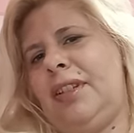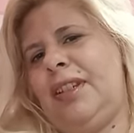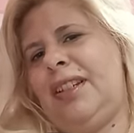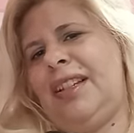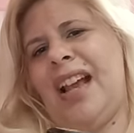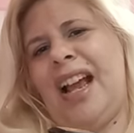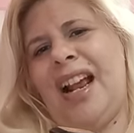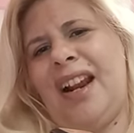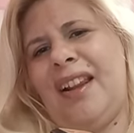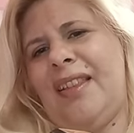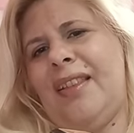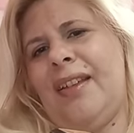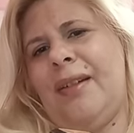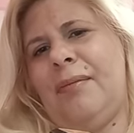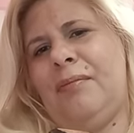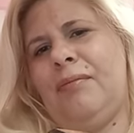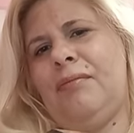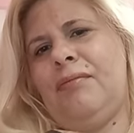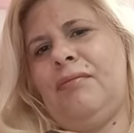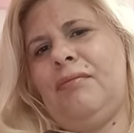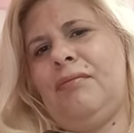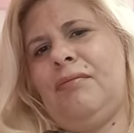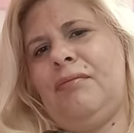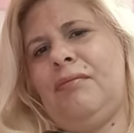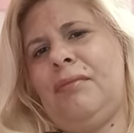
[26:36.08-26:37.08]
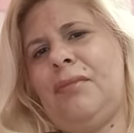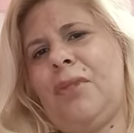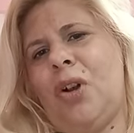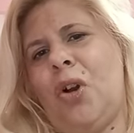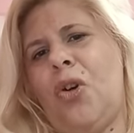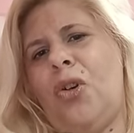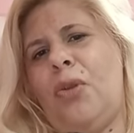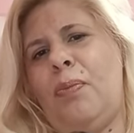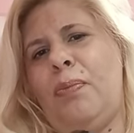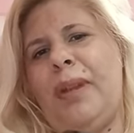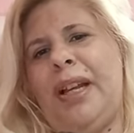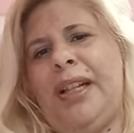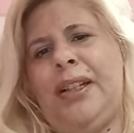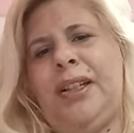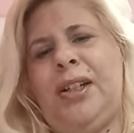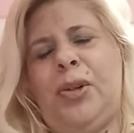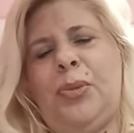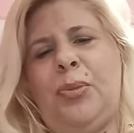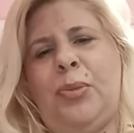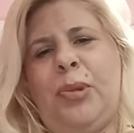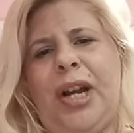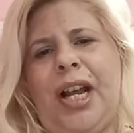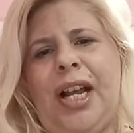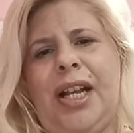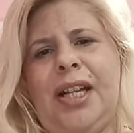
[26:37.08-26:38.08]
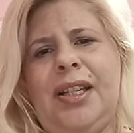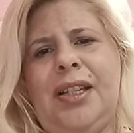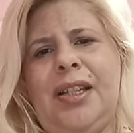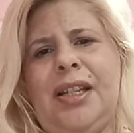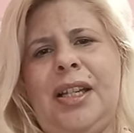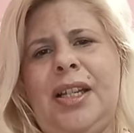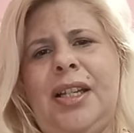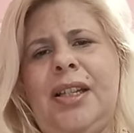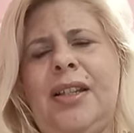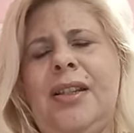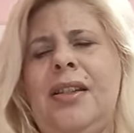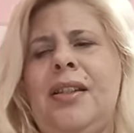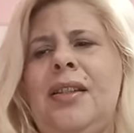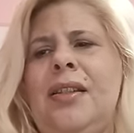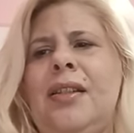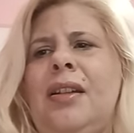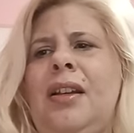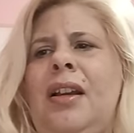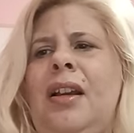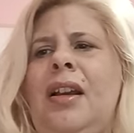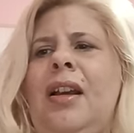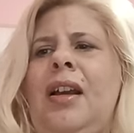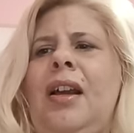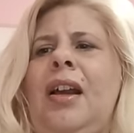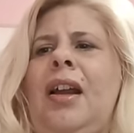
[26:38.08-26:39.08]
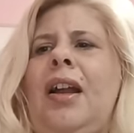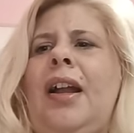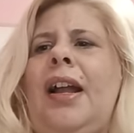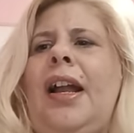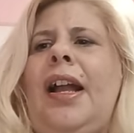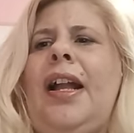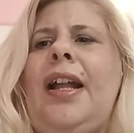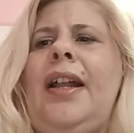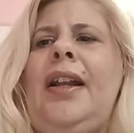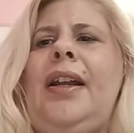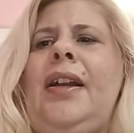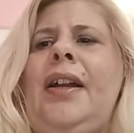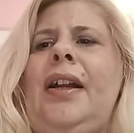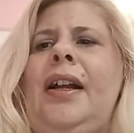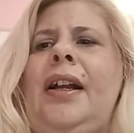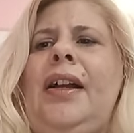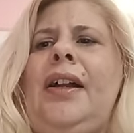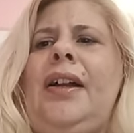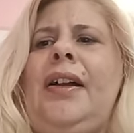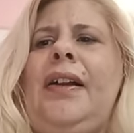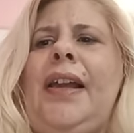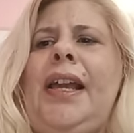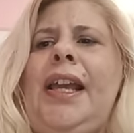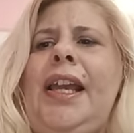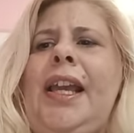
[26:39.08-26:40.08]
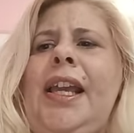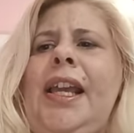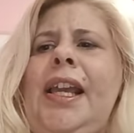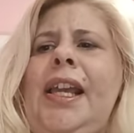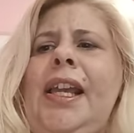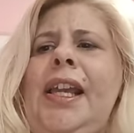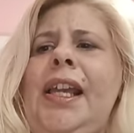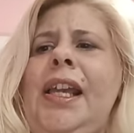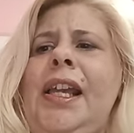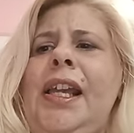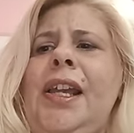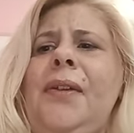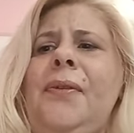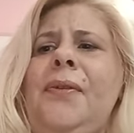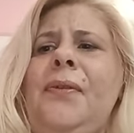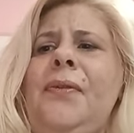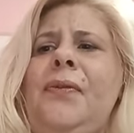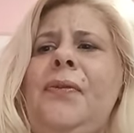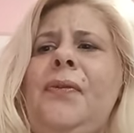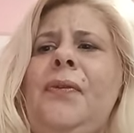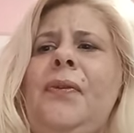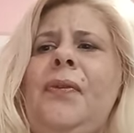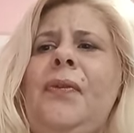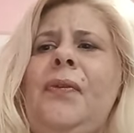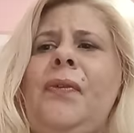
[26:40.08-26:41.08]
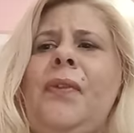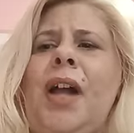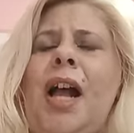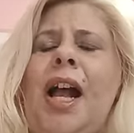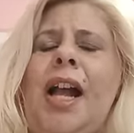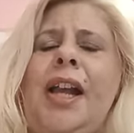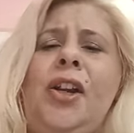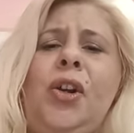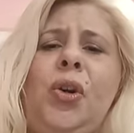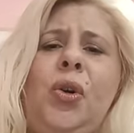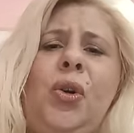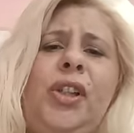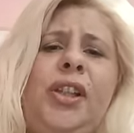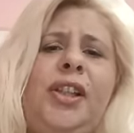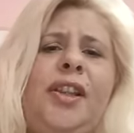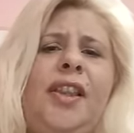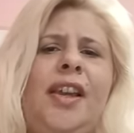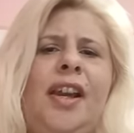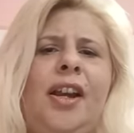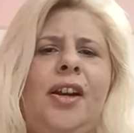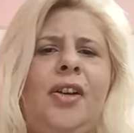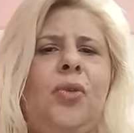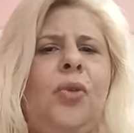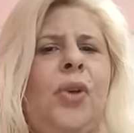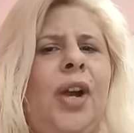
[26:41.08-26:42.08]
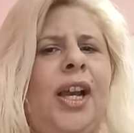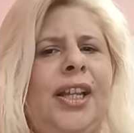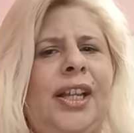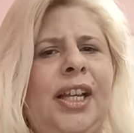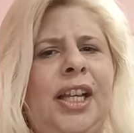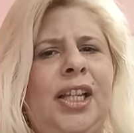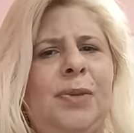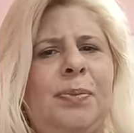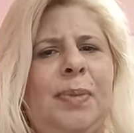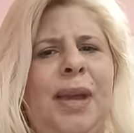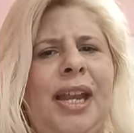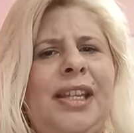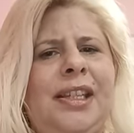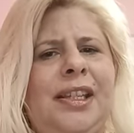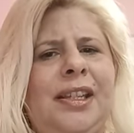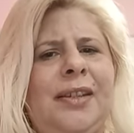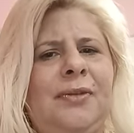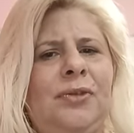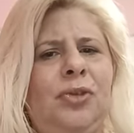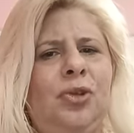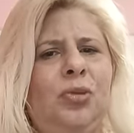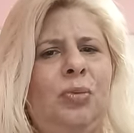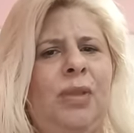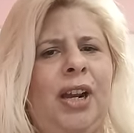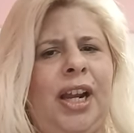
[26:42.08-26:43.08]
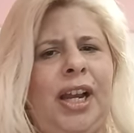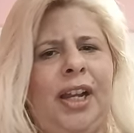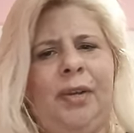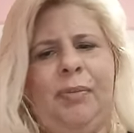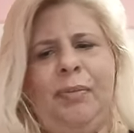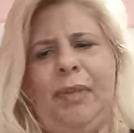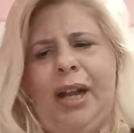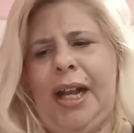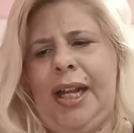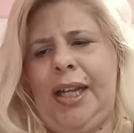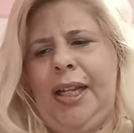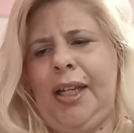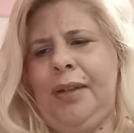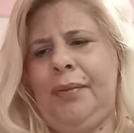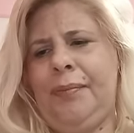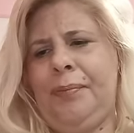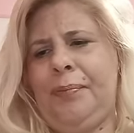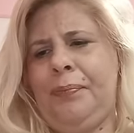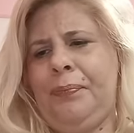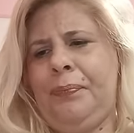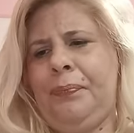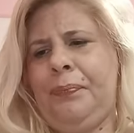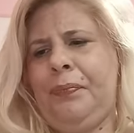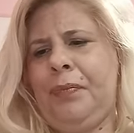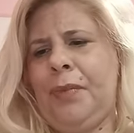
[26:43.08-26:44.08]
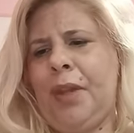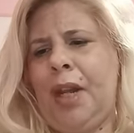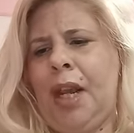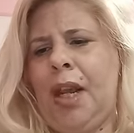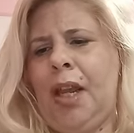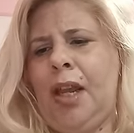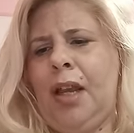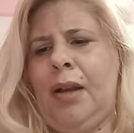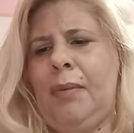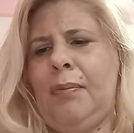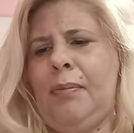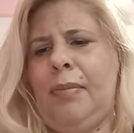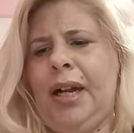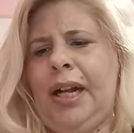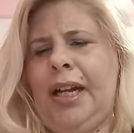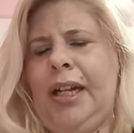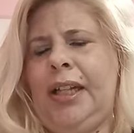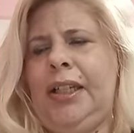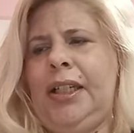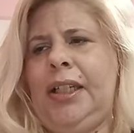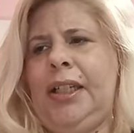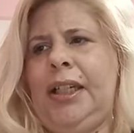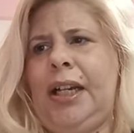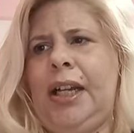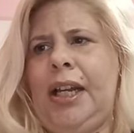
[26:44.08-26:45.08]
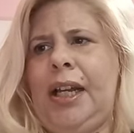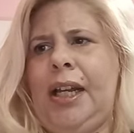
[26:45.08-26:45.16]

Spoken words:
sell them on better prices. And if I know it, they are quite expensive to blind buy, but